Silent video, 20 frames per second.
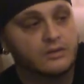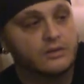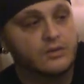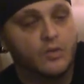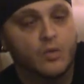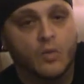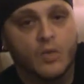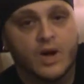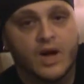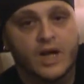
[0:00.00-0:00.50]

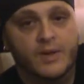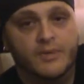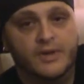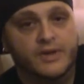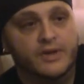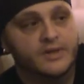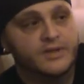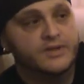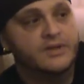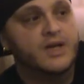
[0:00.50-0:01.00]
Why?
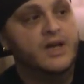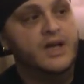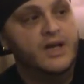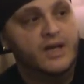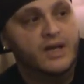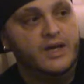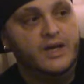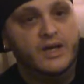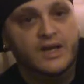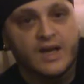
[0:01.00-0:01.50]
Because
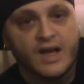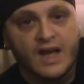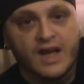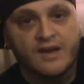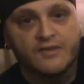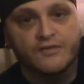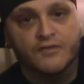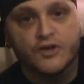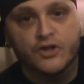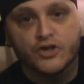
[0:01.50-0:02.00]
E,
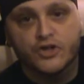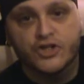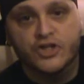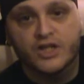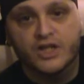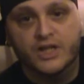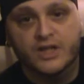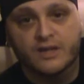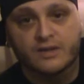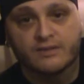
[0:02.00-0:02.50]
F,
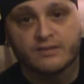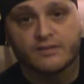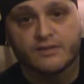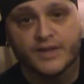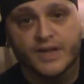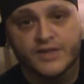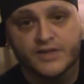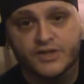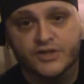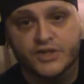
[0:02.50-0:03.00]
G,
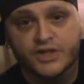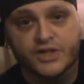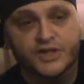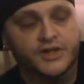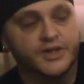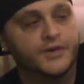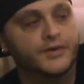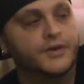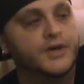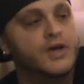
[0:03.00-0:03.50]
that's a G
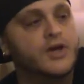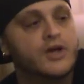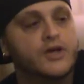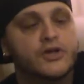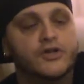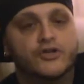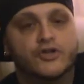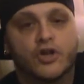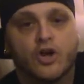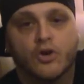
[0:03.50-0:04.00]
note.
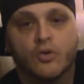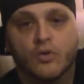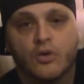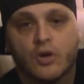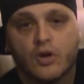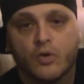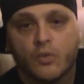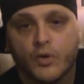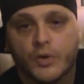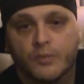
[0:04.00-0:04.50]
So
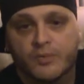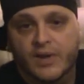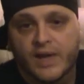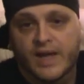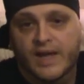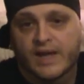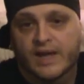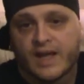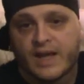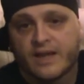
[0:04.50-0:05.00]
we
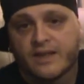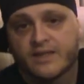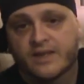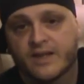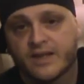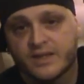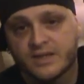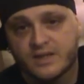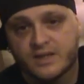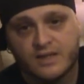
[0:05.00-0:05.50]
play it like
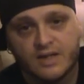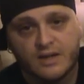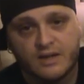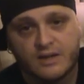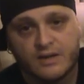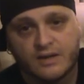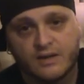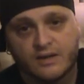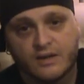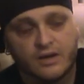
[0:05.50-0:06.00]
this.
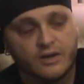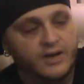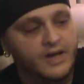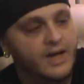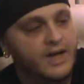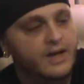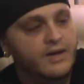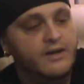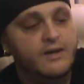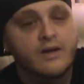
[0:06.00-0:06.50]

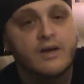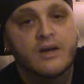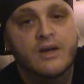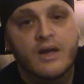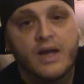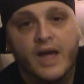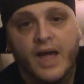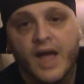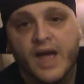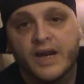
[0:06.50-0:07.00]
Okay,
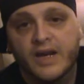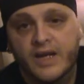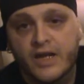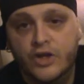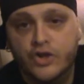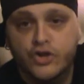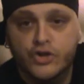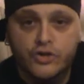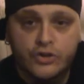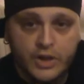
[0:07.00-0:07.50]
and
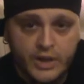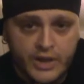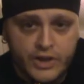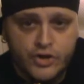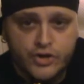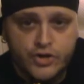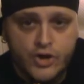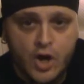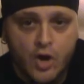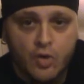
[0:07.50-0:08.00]

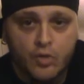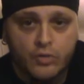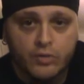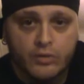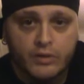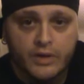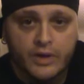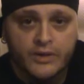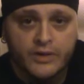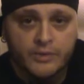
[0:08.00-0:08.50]
each note
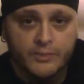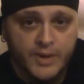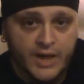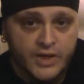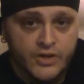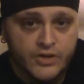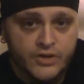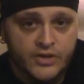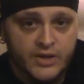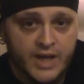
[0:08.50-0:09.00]
in the
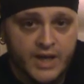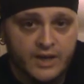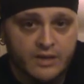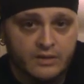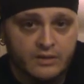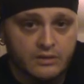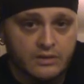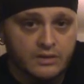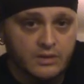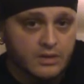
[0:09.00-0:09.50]
major
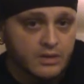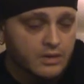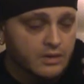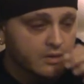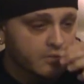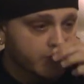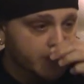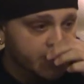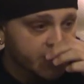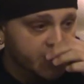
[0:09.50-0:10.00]
scale,
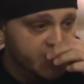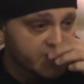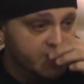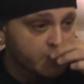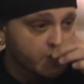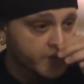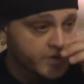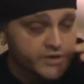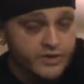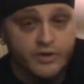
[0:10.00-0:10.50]

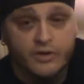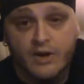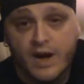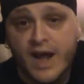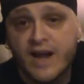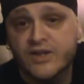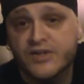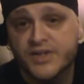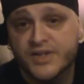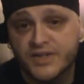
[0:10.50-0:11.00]
which there are
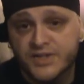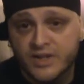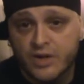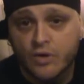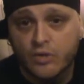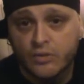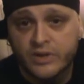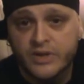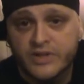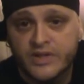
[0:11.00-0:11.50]
actually
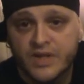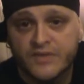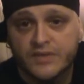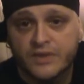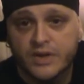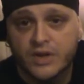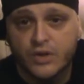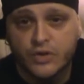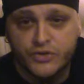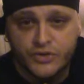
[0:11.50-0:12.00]
only 7
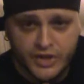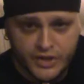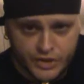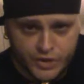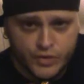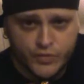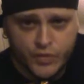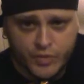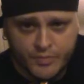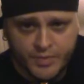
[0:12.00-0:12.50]
notes, they
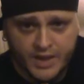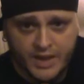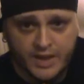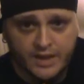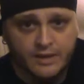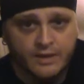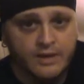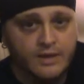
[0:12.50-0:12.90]
just repeat.